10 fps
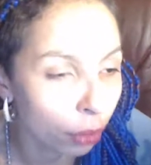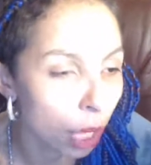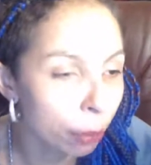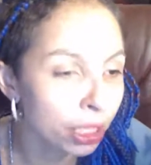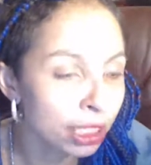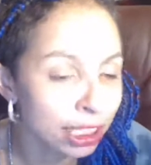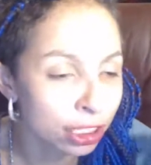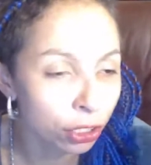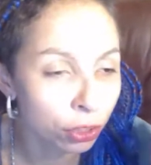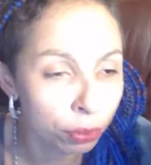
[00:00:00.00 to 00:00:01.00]
ability
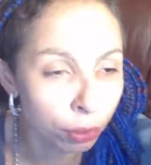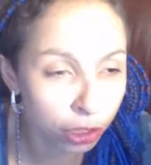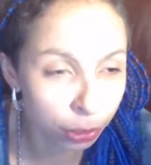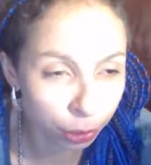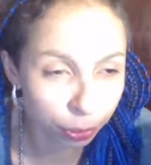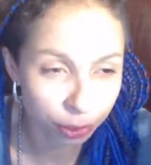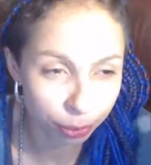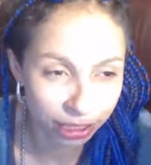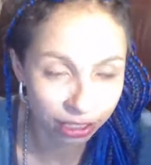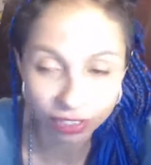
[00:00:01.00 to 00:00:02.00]
to hold multiple
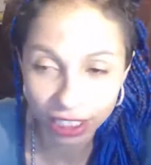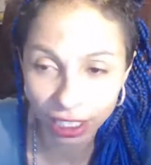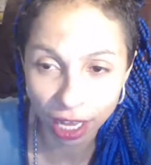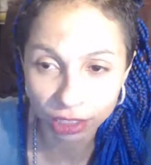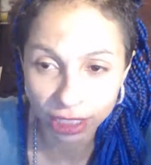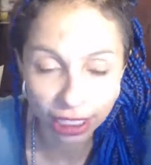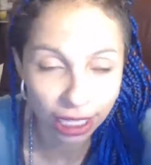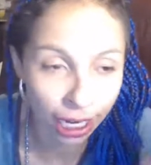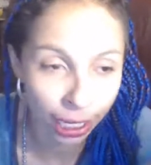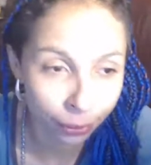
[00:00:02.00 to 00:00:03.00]
perspectives allows
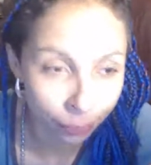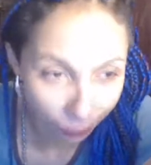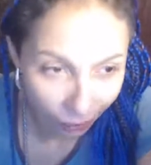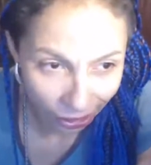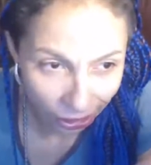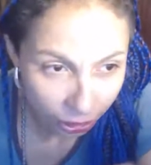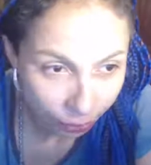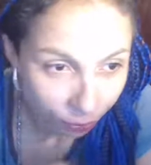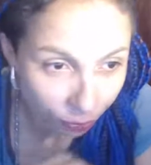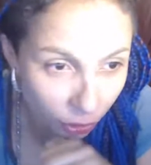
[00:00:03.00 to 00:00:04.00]
NI
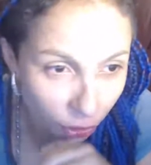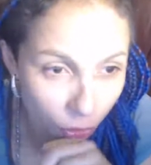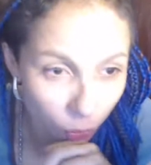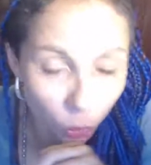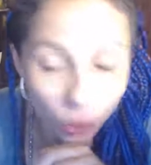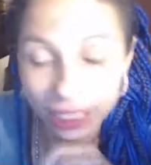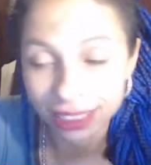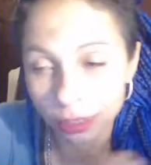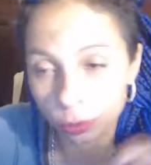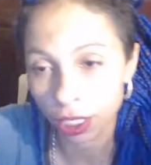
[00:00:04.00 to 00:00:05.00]
to walk in
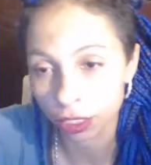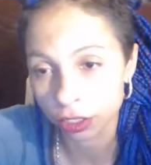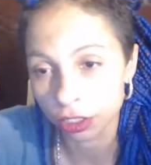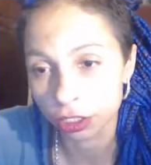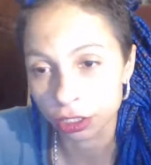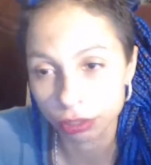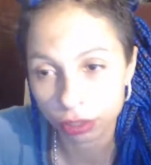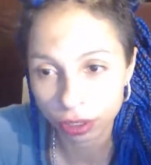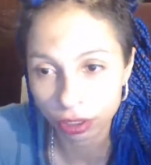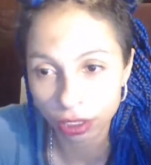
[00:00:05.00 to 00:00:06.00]
someone else's
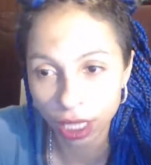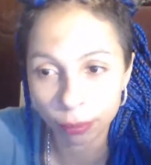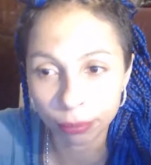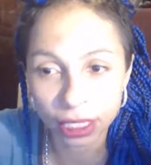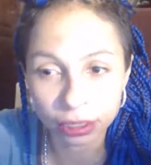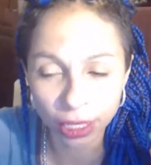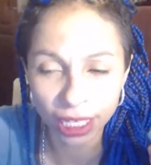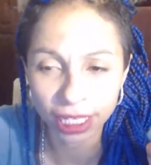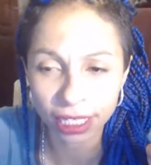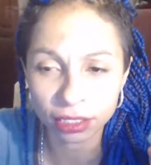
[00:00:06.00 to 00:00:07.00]
shoes. That's
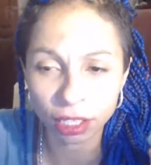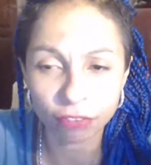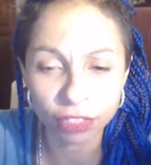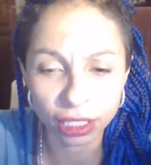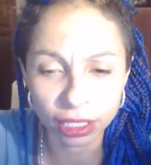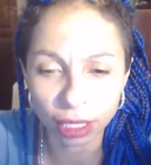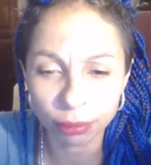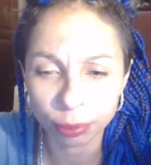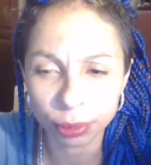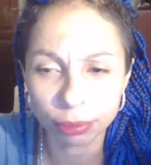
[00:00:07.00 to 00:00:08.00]
why NI is often
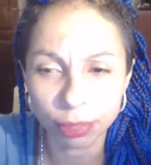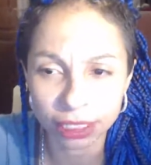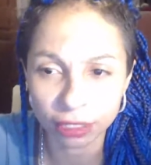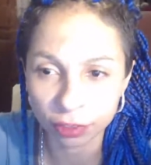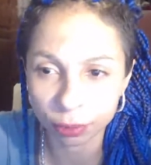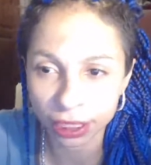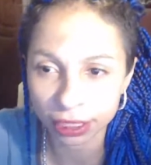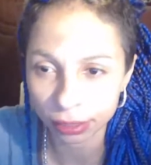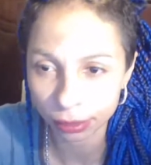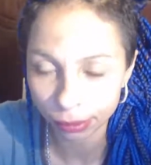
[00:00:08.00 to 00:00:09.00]
nicknamed perspectives,
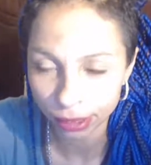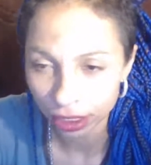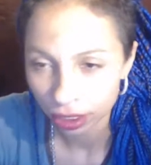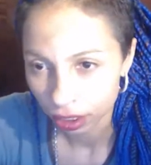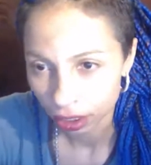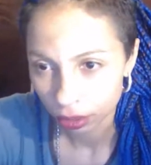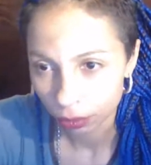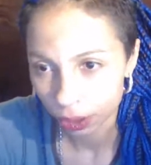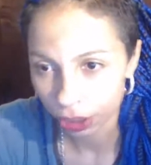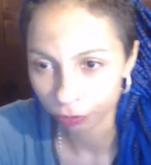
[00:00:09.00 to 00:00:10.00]
because
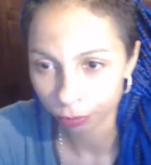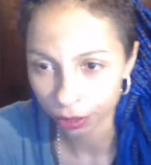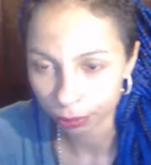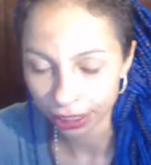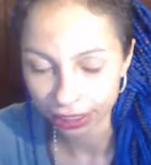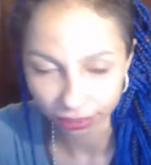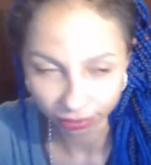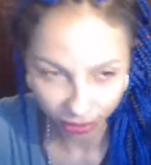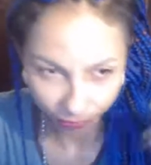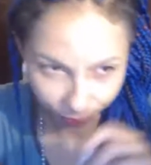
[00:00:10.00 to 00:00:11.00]
we shift perspectives.